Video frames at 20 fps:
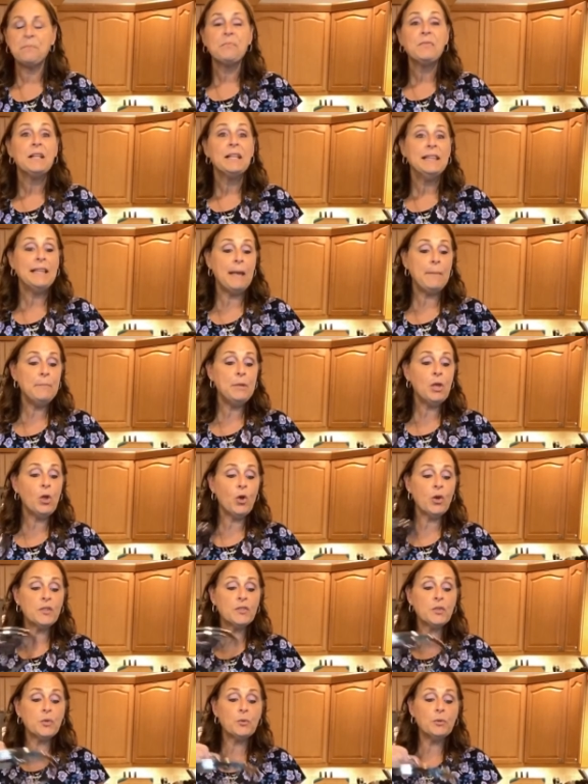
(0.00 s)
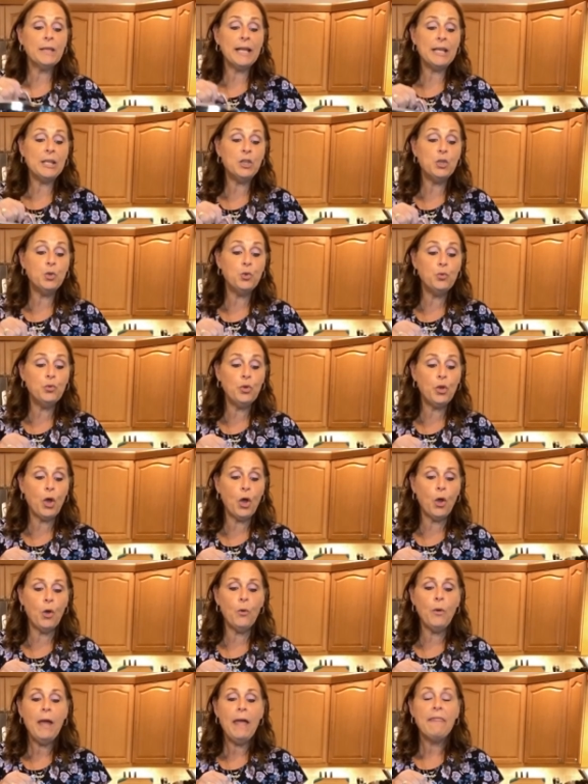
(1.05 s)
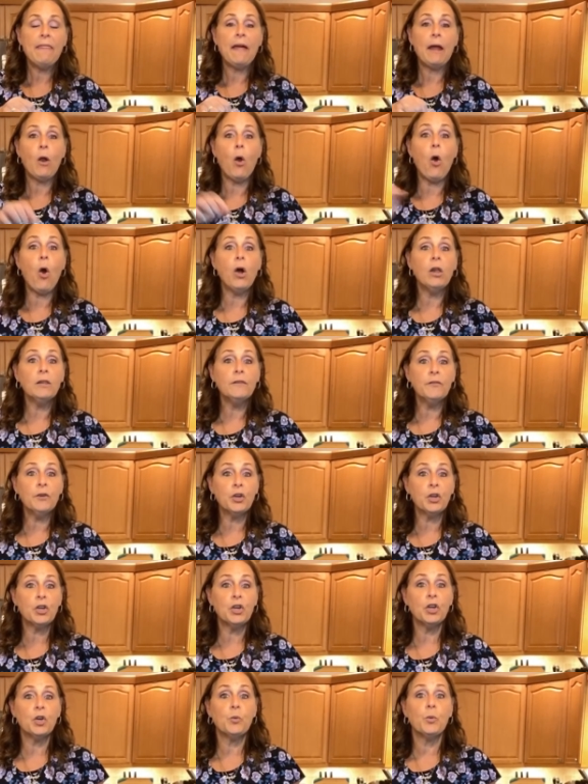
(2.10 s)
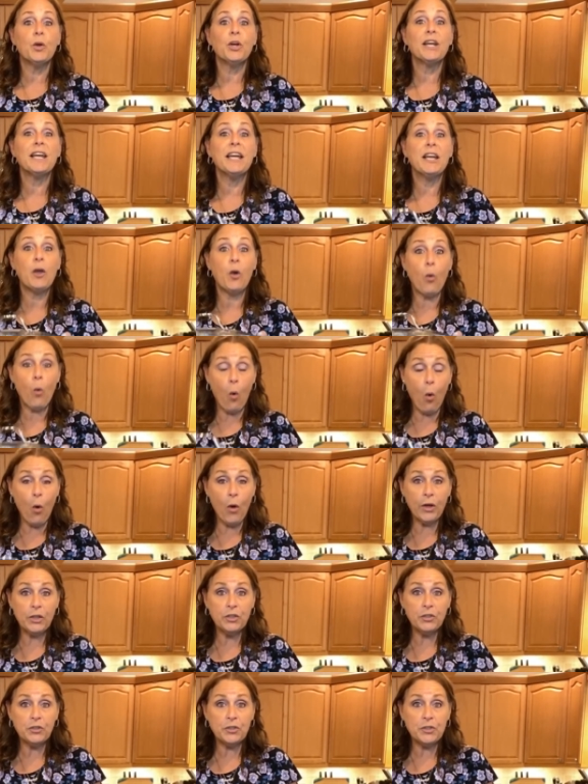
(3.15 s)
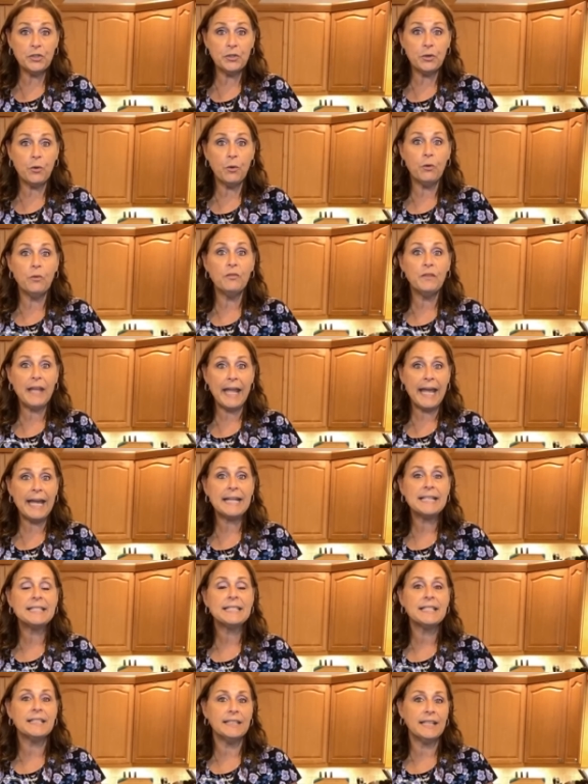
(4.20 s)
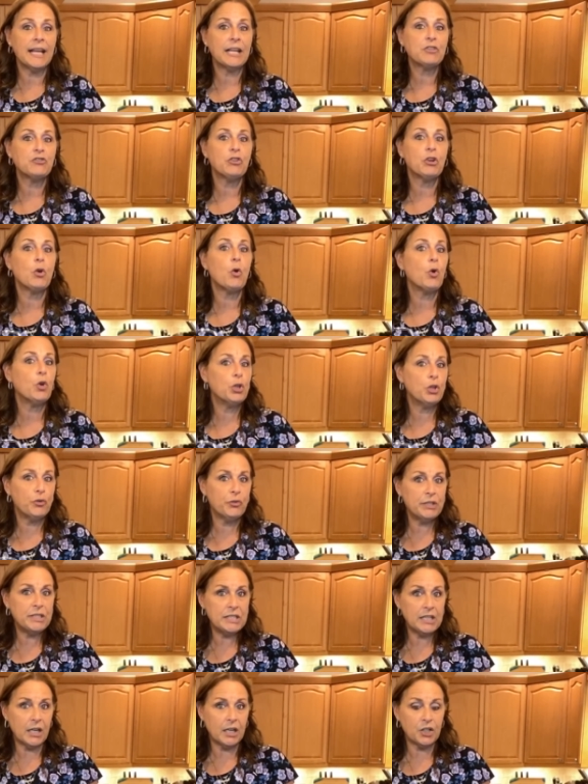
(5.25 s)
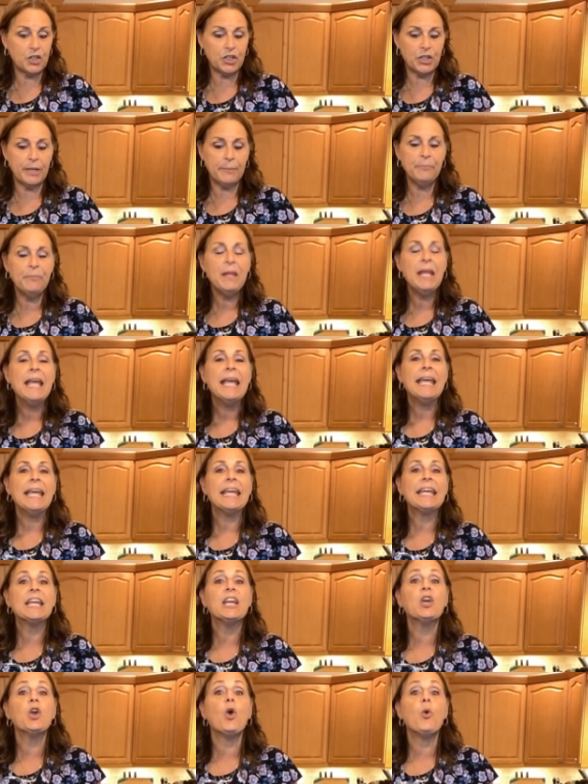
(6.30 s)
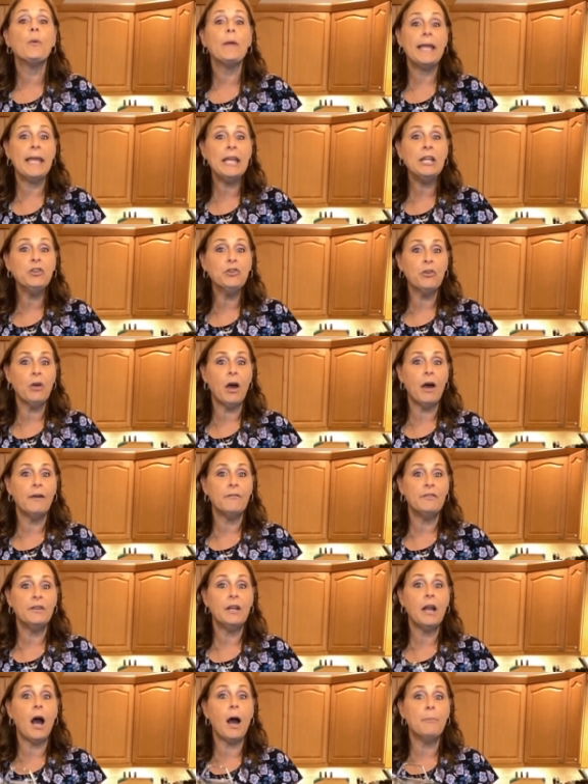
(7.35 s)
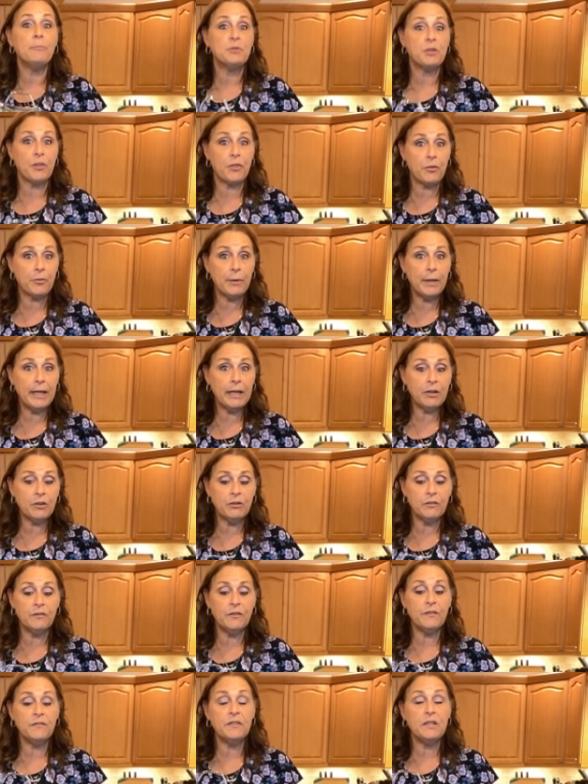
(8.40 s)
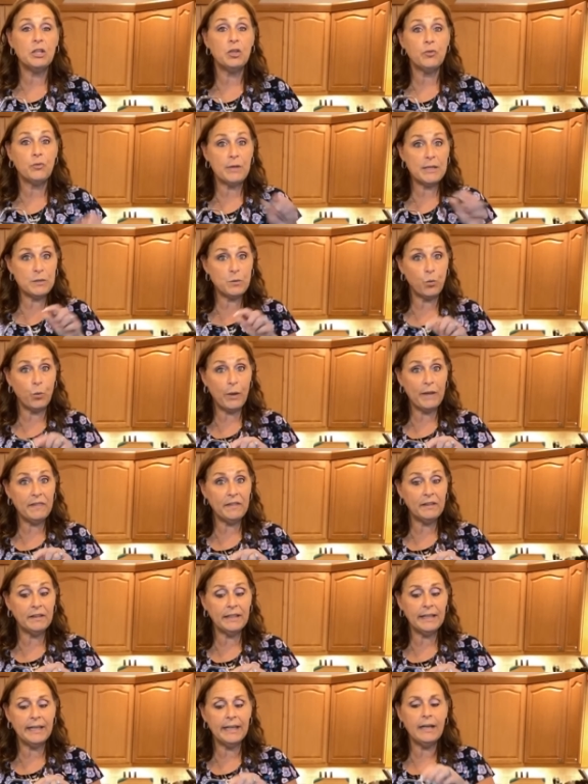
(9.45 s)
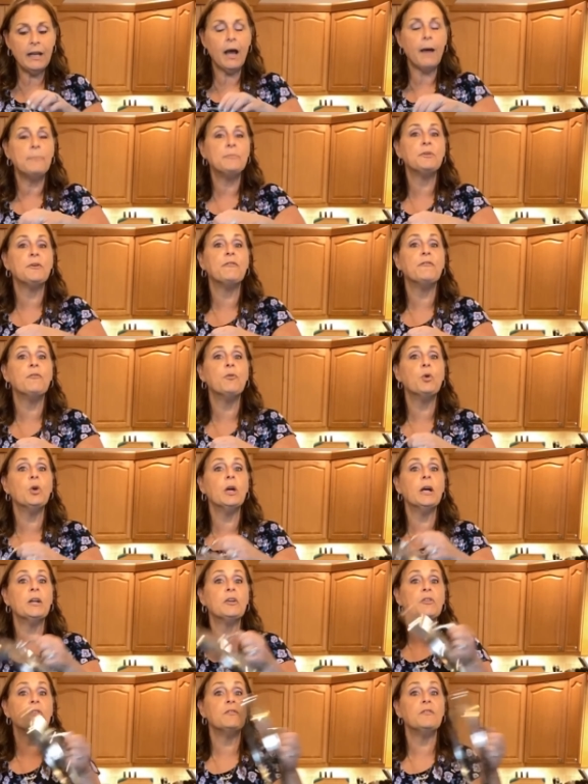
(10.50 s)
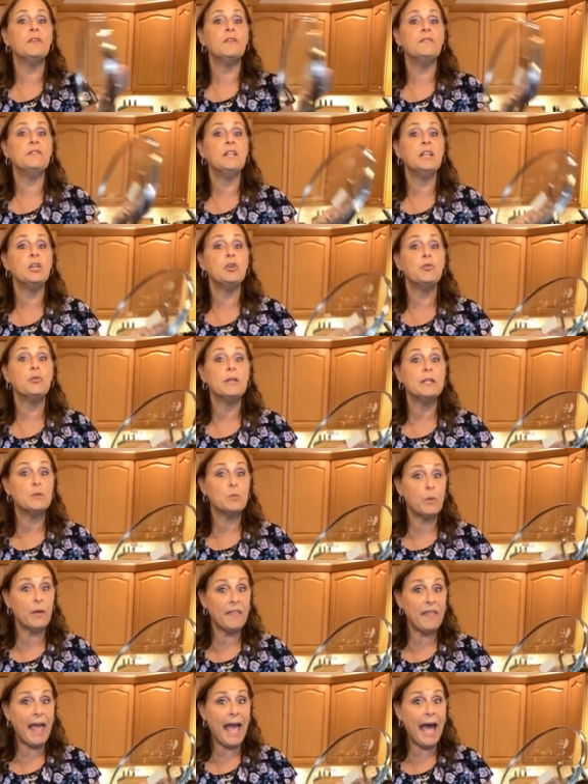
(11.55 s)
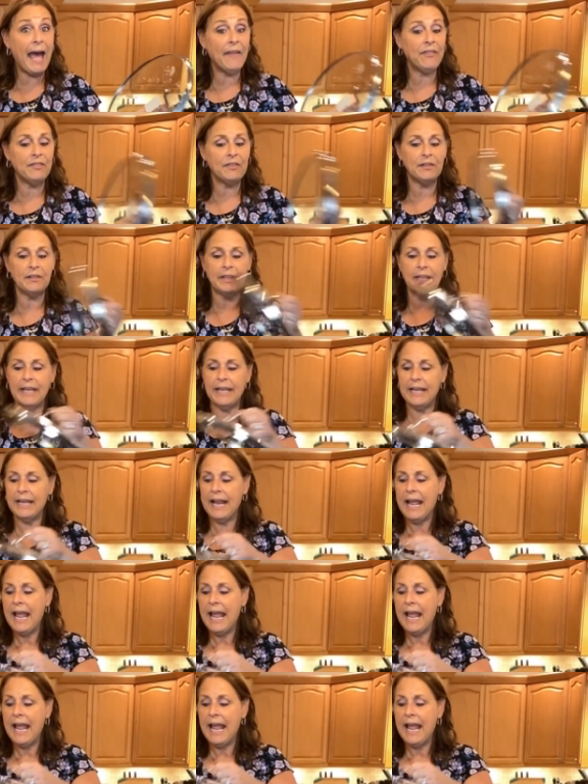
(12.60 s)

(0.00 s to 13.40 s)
Let me also let you know that all of our cookware can go on your stove, gas, electric, or your induction. It can go in your oven up to 350 degrees with the lid, up to 450 degrees without the lid.